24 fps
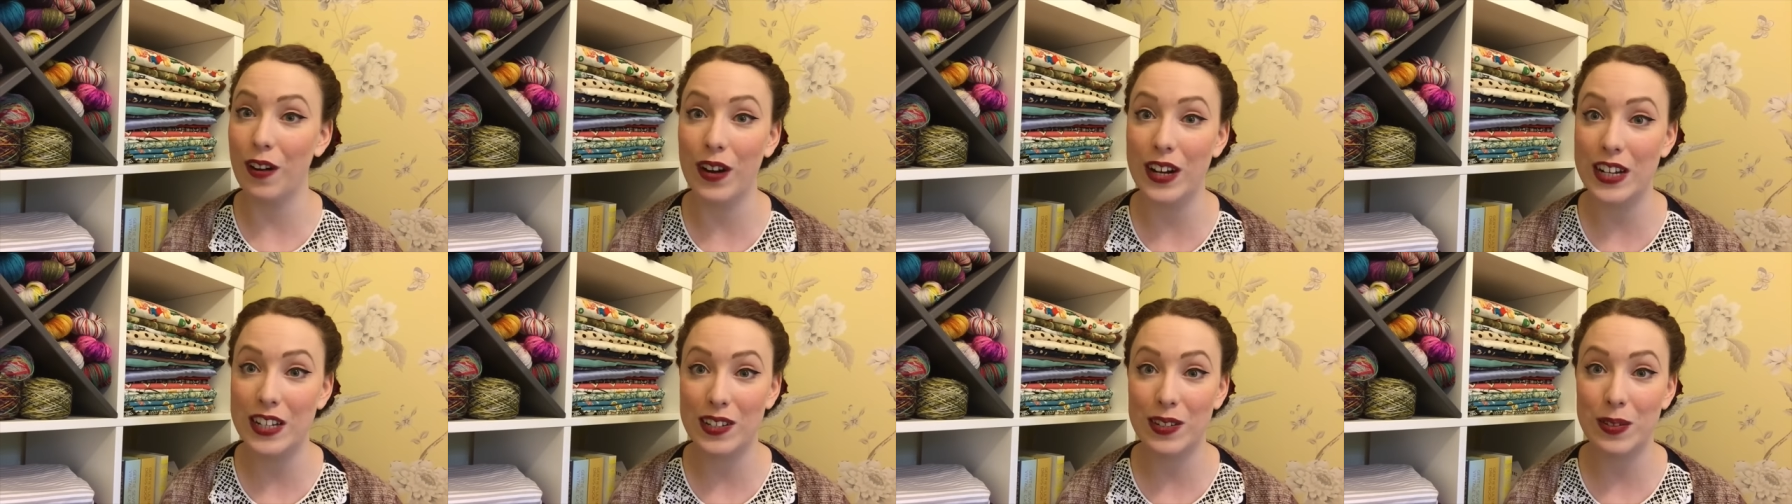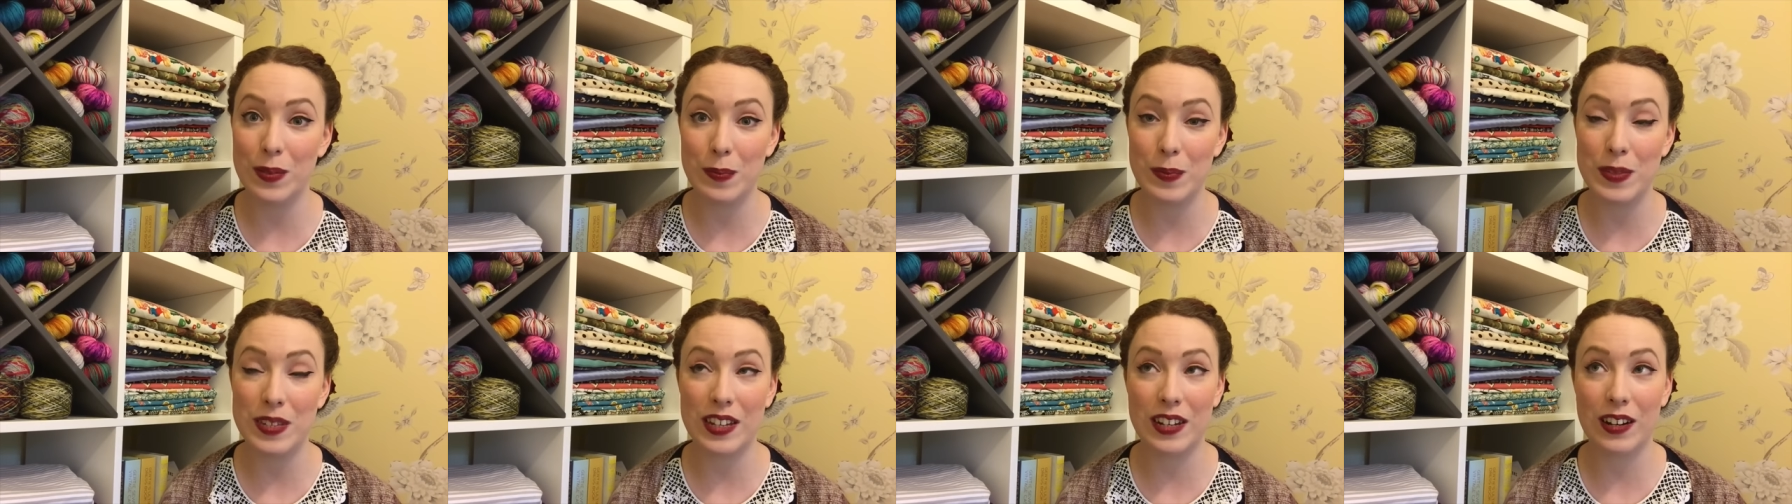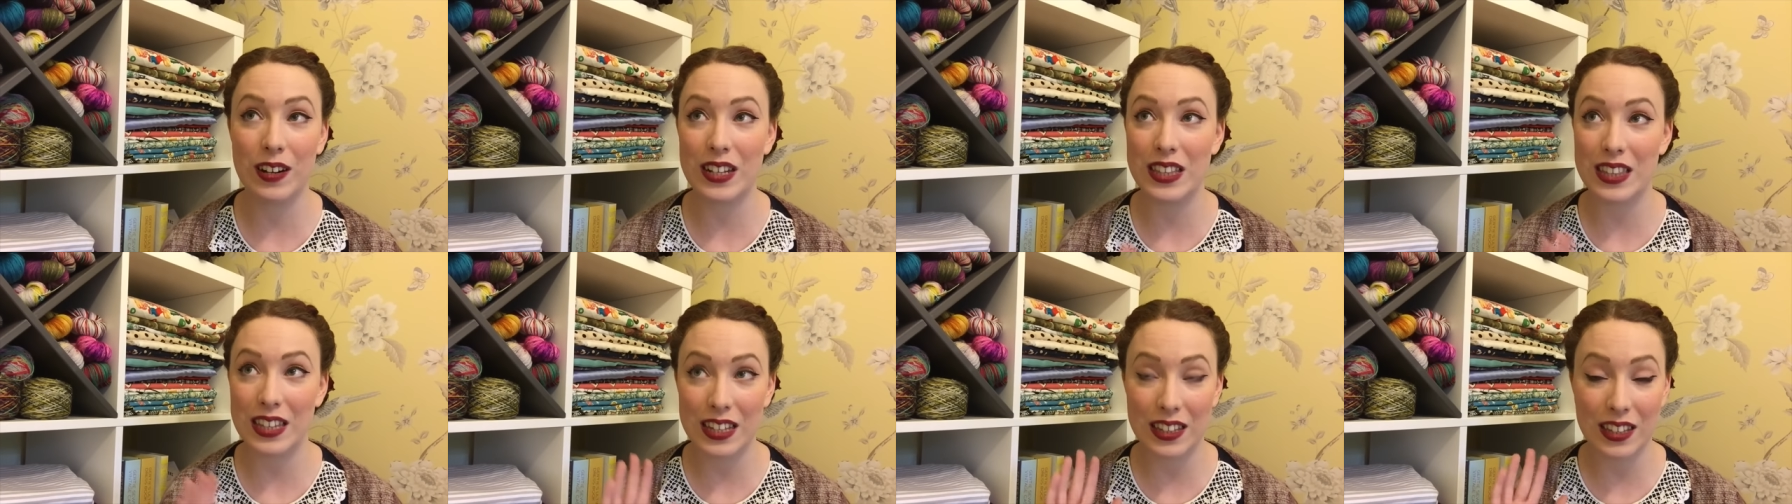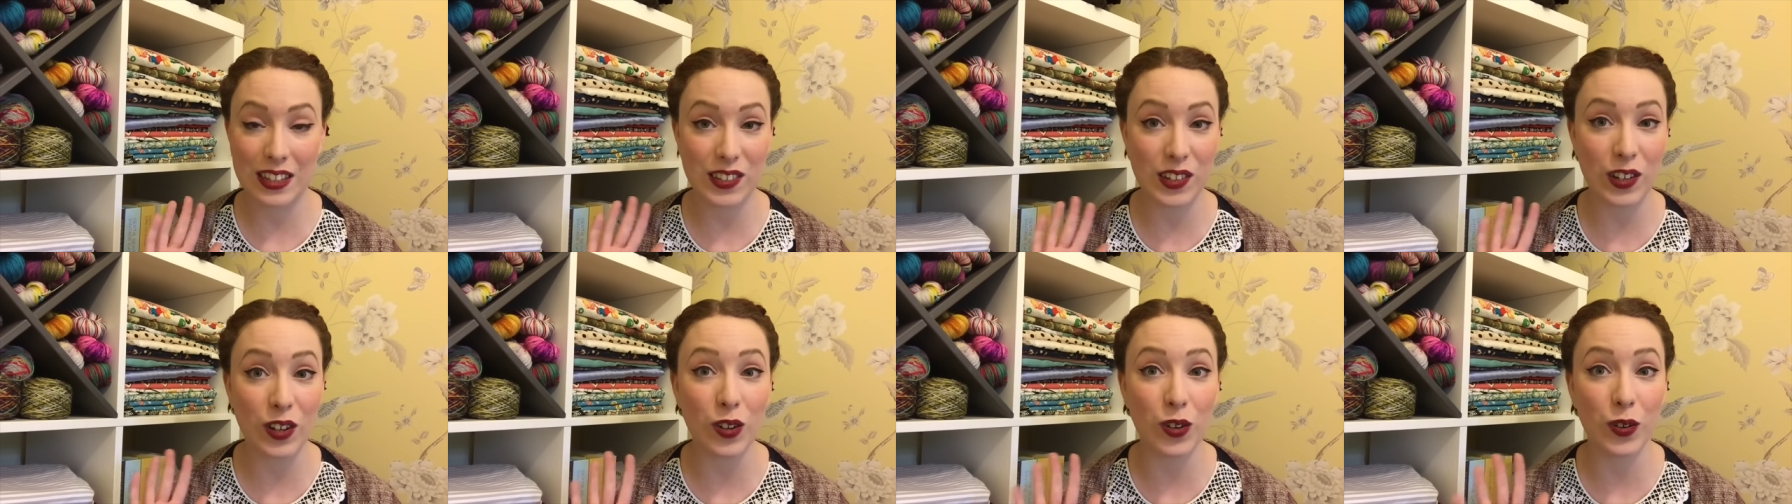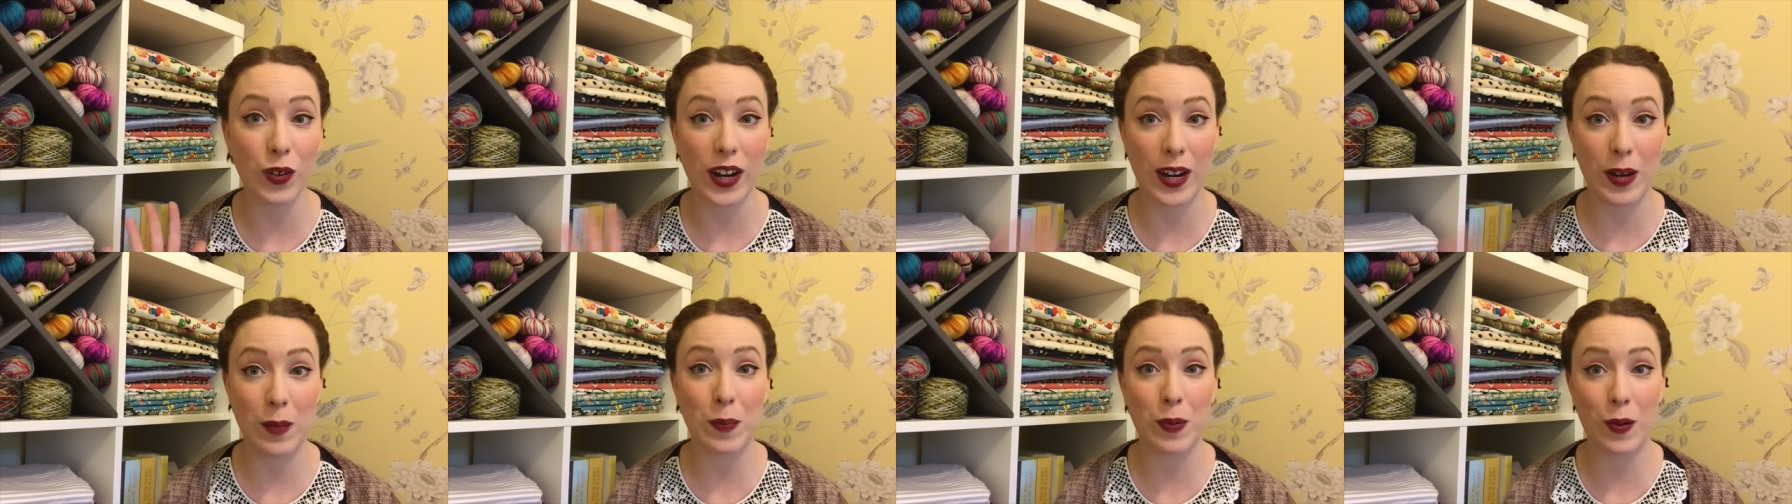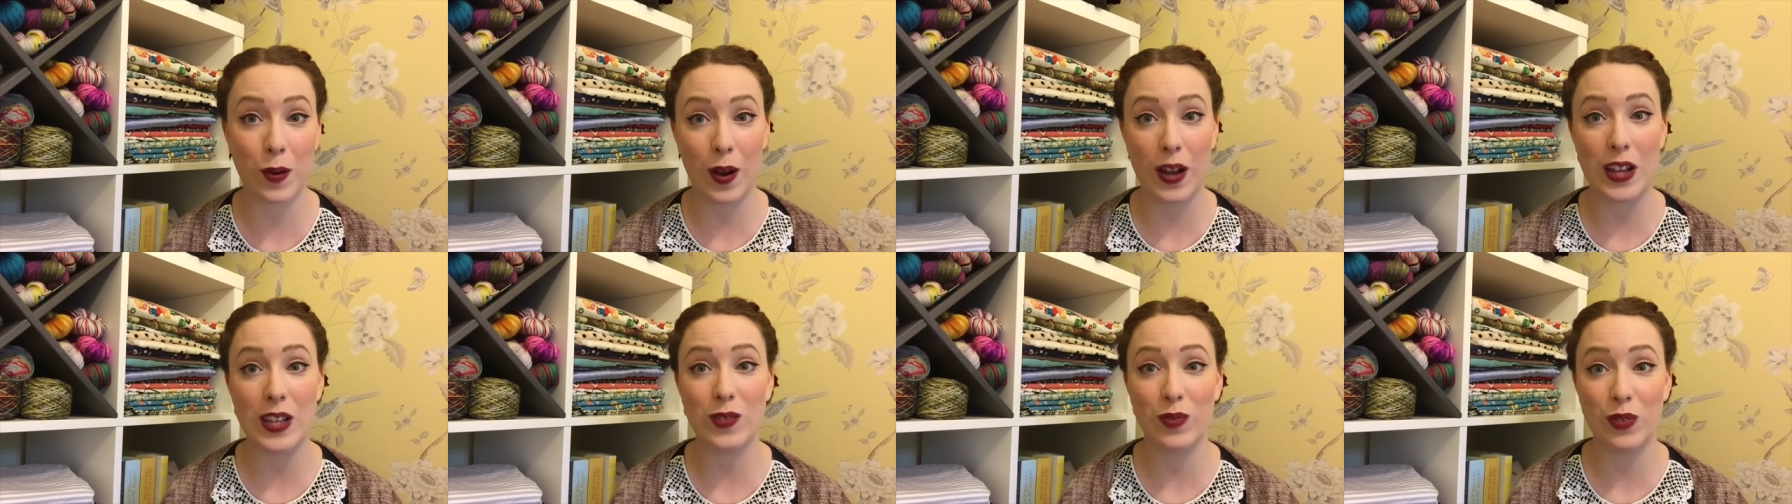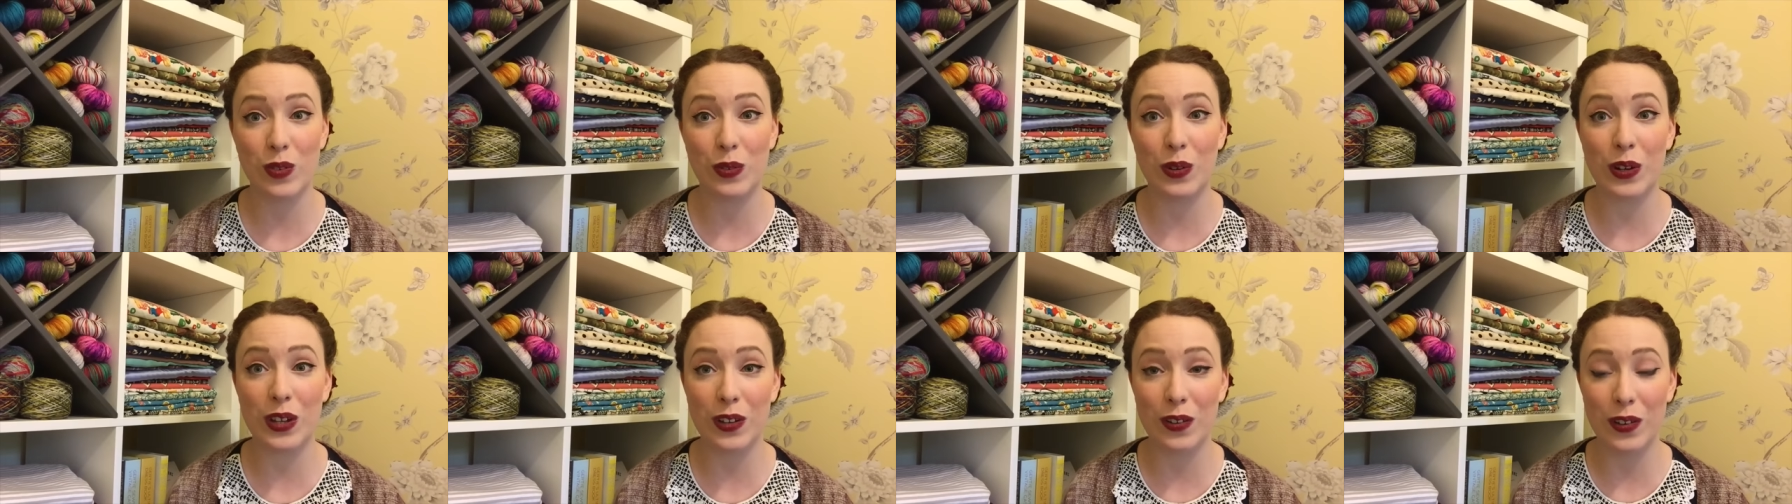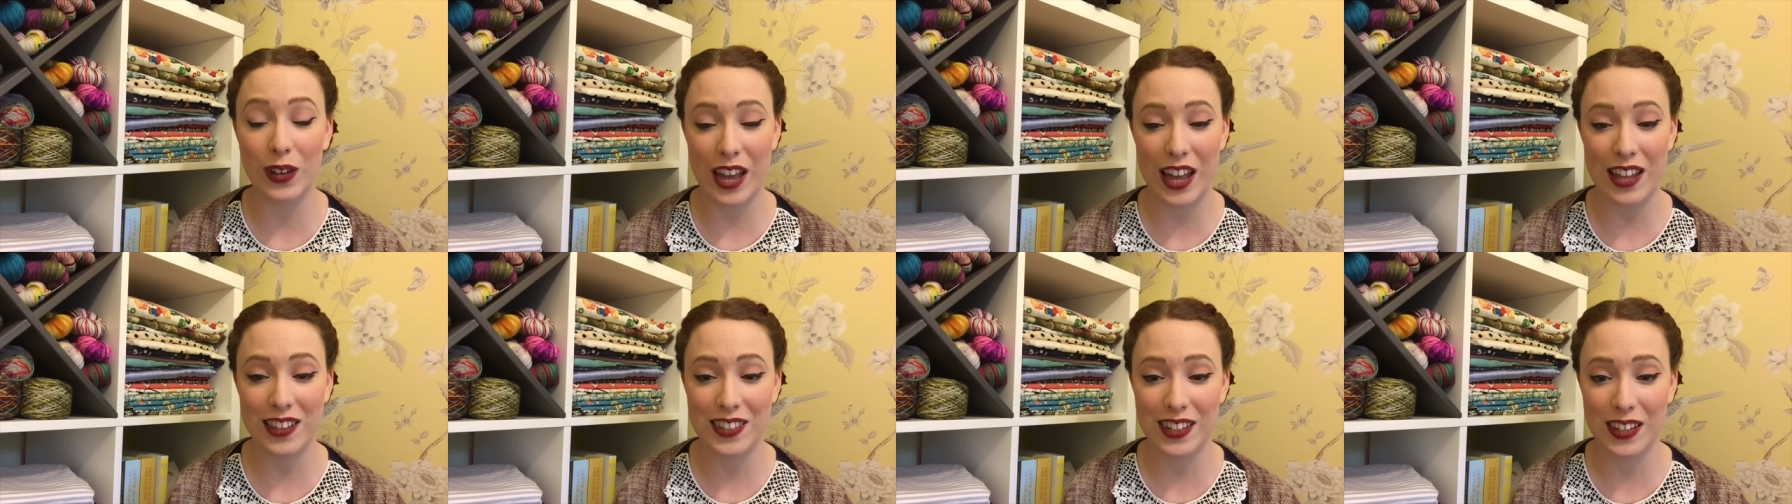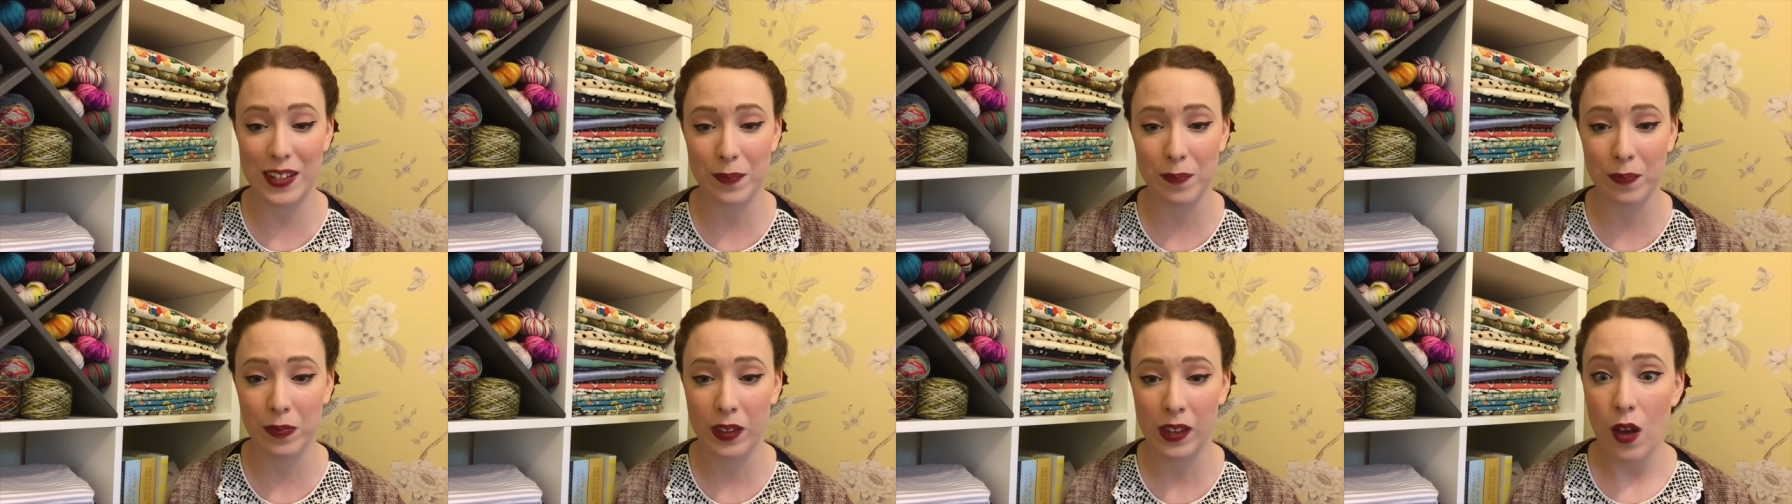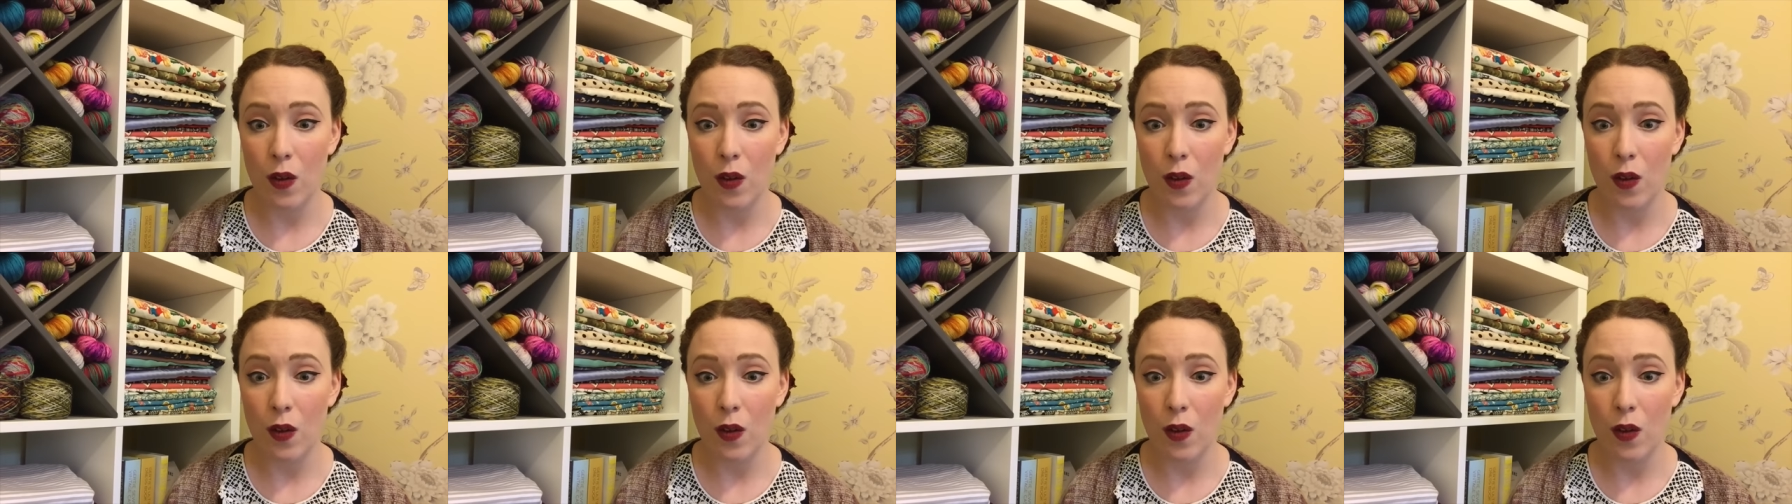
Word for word: items and I think that's a great price for what you're getting.